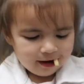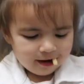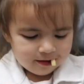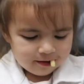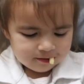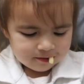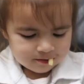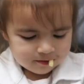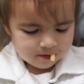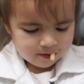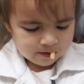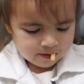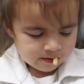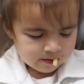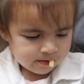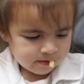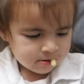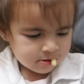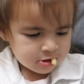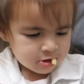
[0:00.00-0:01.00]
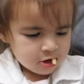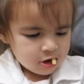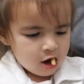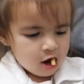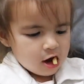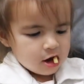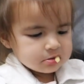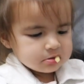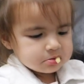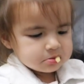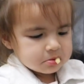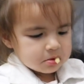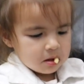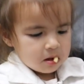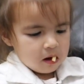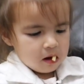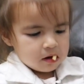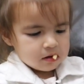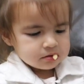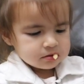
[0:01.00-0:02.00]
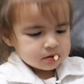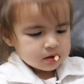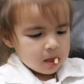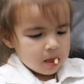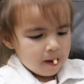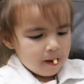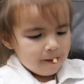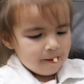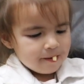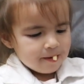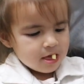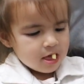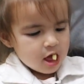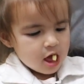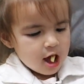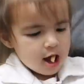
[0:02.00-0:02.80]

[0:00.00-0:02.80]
Nak, do you like everything that Mama bought for you?